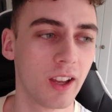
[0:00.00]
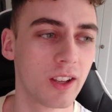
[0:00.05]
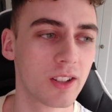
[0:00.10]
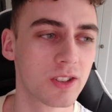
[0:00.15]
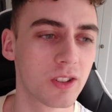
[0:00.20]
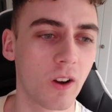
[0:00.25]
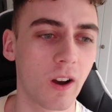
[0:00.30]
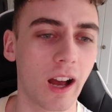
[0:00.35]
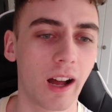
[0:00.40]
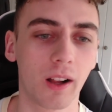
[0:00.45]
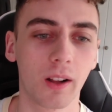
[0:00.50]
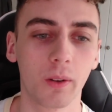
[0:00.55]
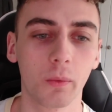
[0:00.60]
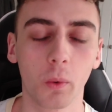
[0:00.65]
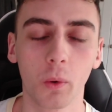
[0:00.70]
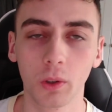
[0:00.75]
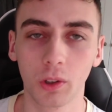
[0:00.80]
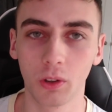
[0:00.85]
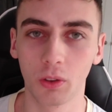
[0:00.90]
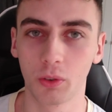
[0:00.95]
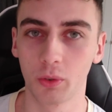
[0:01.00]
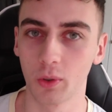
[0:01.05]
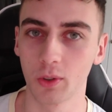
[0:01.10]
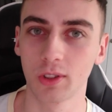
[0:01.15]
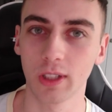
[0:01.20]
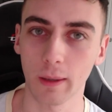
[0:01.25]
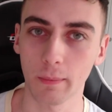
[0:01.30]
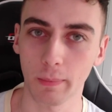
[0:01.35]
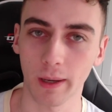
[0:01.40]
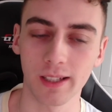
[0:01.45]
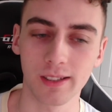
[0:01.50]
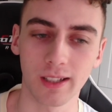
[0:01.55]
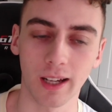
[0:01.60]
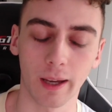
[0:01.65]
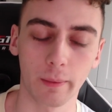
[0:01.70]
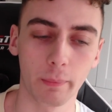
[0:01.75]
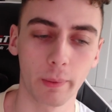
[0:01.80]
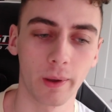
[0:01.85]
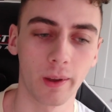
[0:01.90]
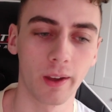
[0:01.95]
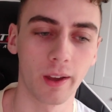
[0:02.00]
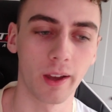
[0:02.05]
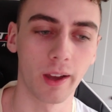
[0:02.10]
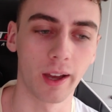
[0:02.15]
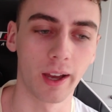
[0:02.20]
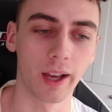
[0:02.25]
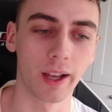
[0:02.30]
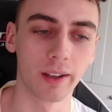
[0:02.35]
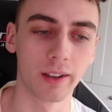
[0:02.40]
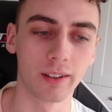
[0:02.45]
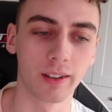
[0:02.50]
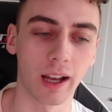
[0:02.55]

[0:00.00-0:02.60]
So I'll walk you through step by step, and